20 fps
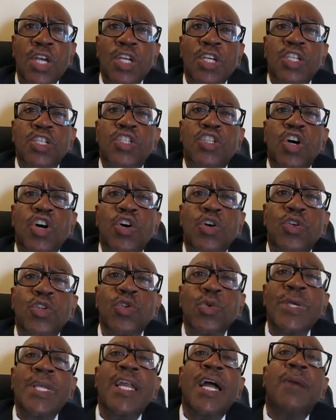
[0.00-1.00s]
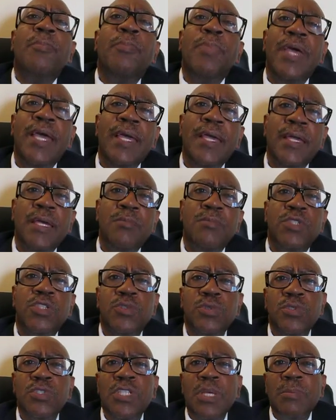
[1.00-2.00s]
So you cannot pay him to
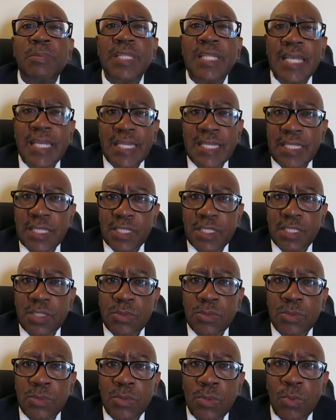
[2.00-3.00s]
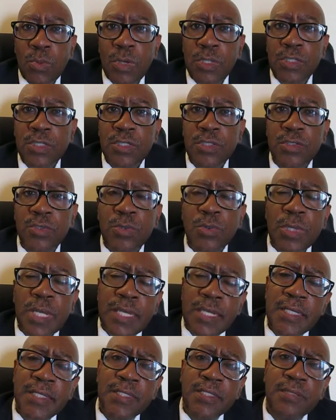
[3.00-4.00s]
do something that he doesn't want to do, that
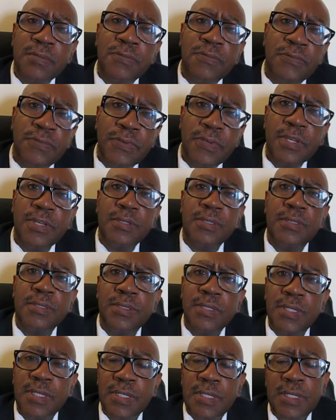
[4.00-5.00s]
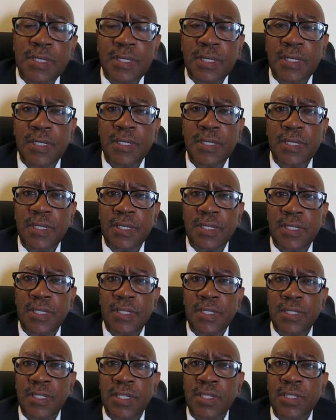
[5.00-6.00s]
he doesn't feel
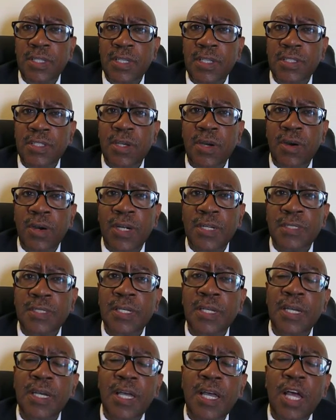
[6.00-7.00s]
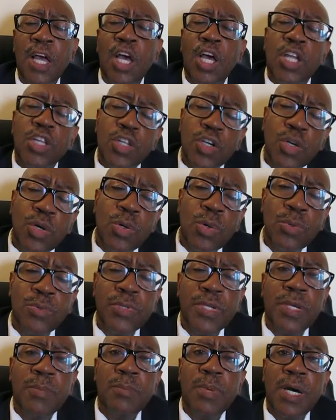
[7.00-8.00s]
in his heart. The cool
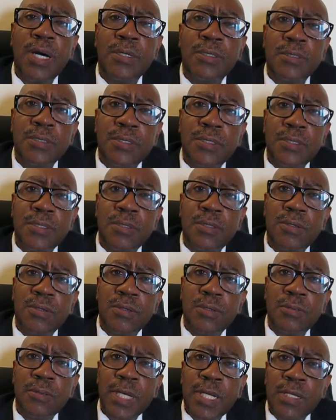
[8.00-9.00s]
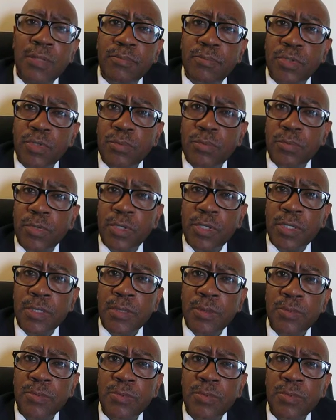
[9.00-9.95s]
thing about Michael Bloomberg